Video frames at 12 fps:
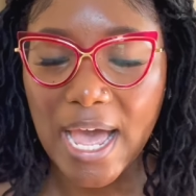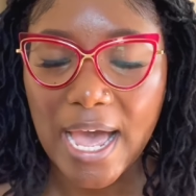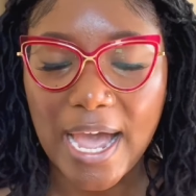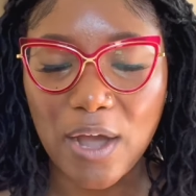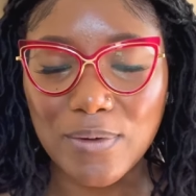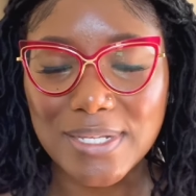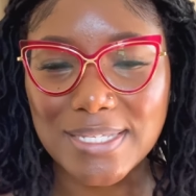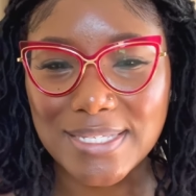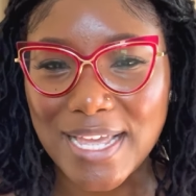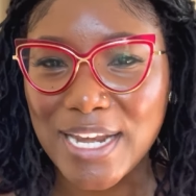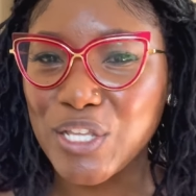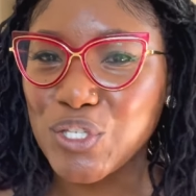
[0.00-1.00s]
I will
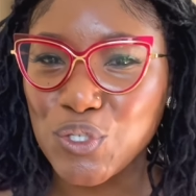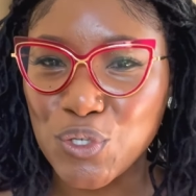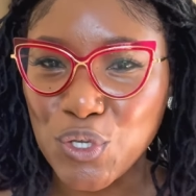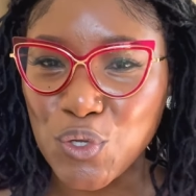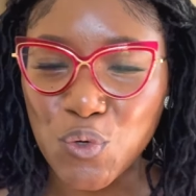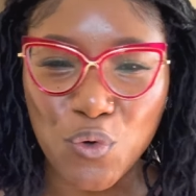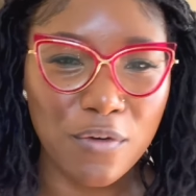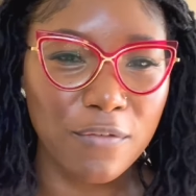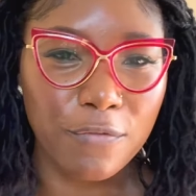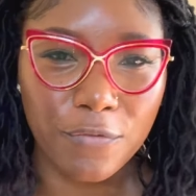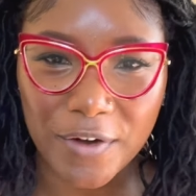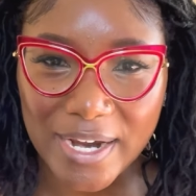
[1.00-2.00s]
send it to you
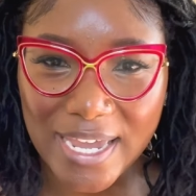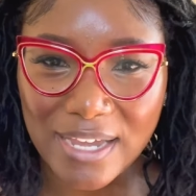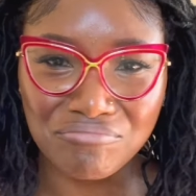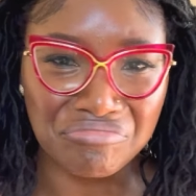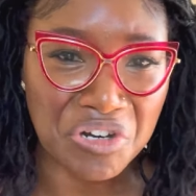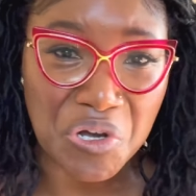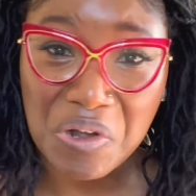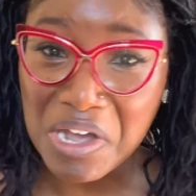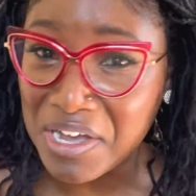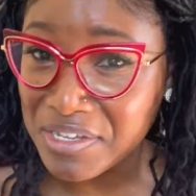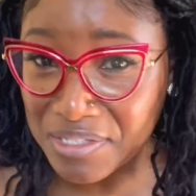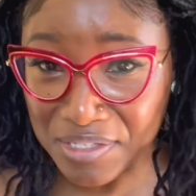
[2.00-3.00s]
free, no
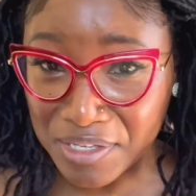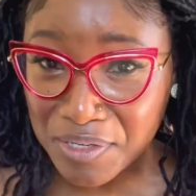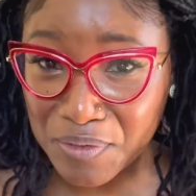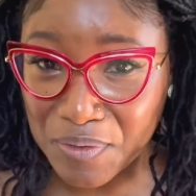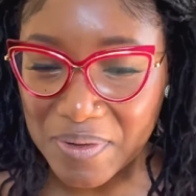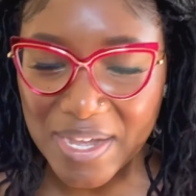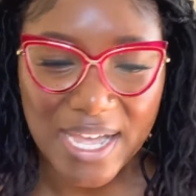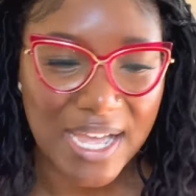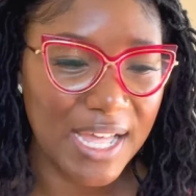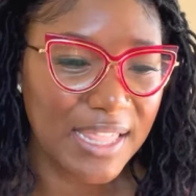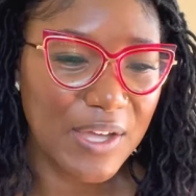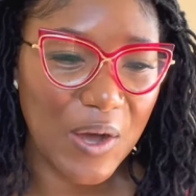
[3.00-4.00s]
cost to you.
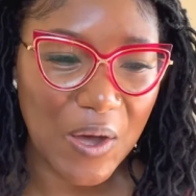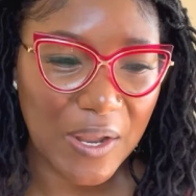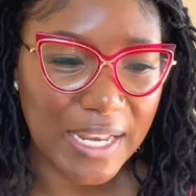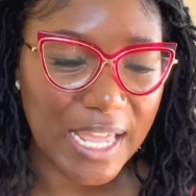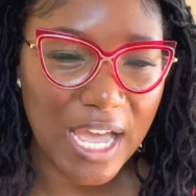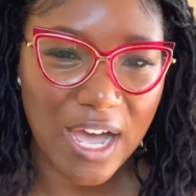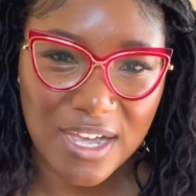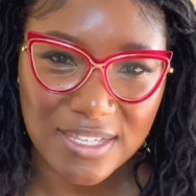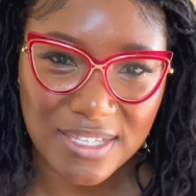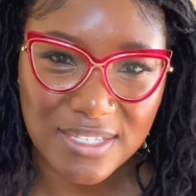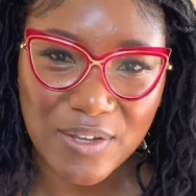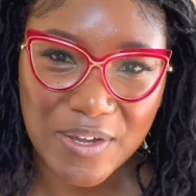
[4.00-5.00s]
The only
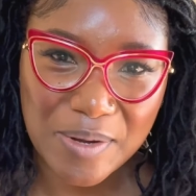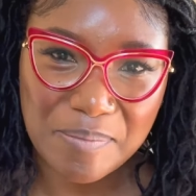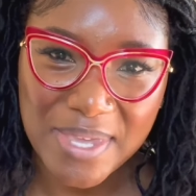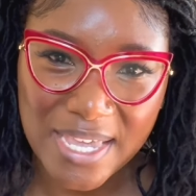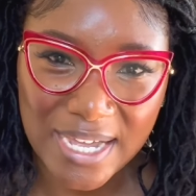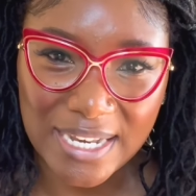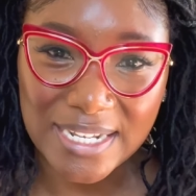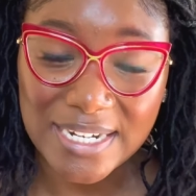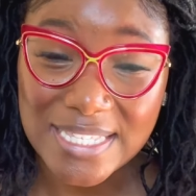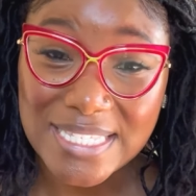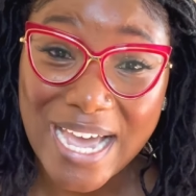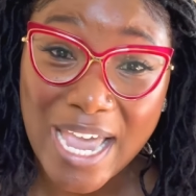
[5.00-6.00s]
cost is going to be a little
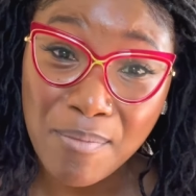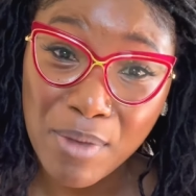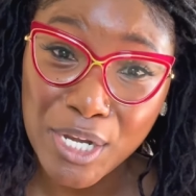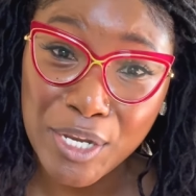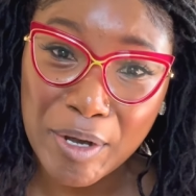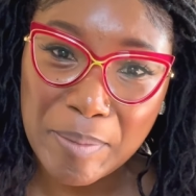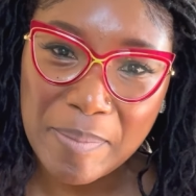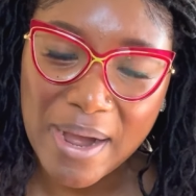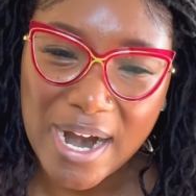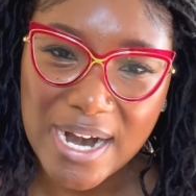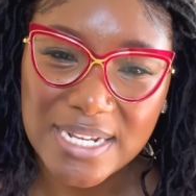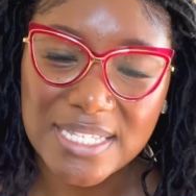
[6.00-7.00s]
time on your
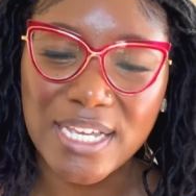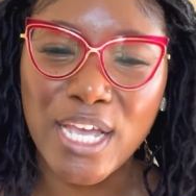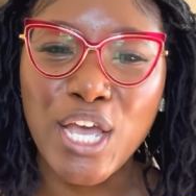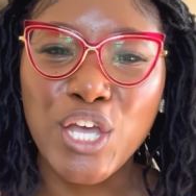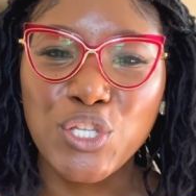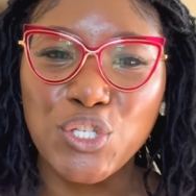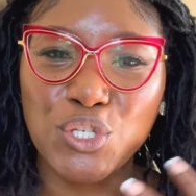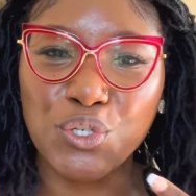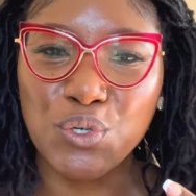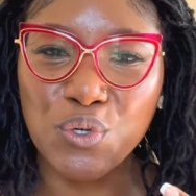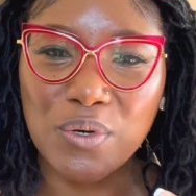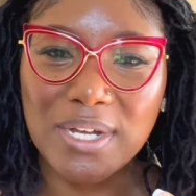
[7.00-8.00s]
part
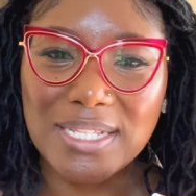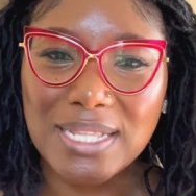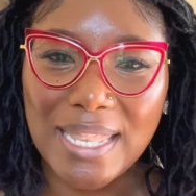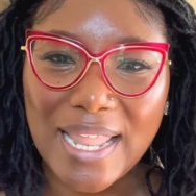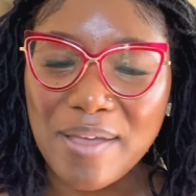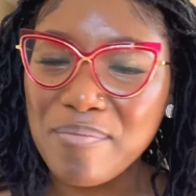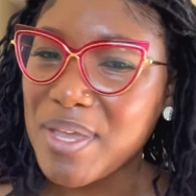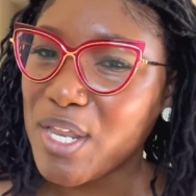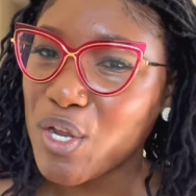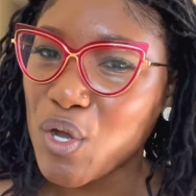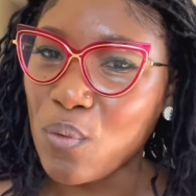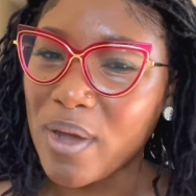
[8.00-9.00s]
to let me
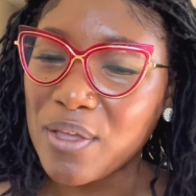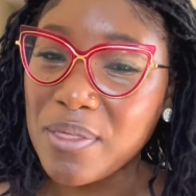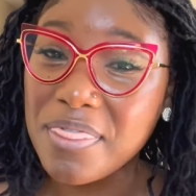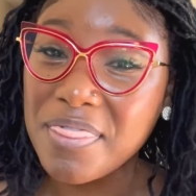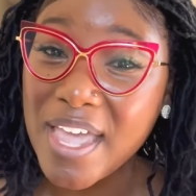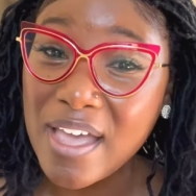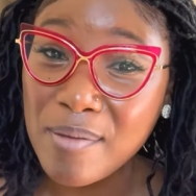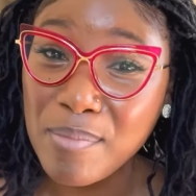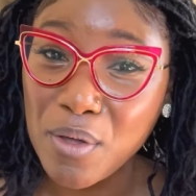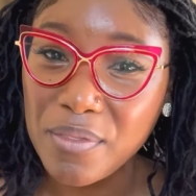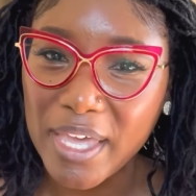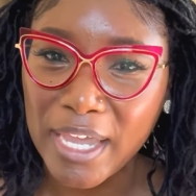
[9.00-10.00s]
know what you think
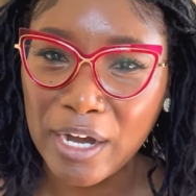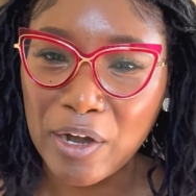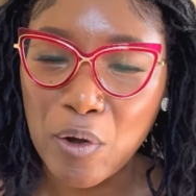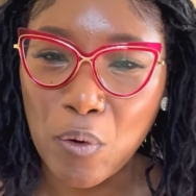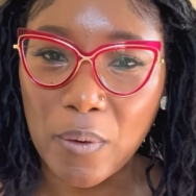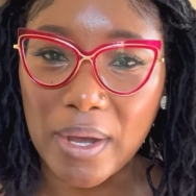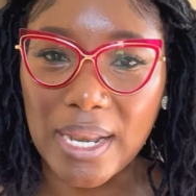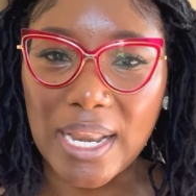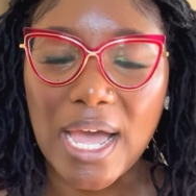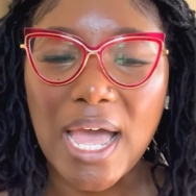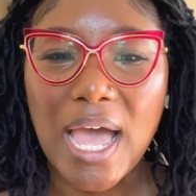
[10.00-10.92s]
about the hair oil.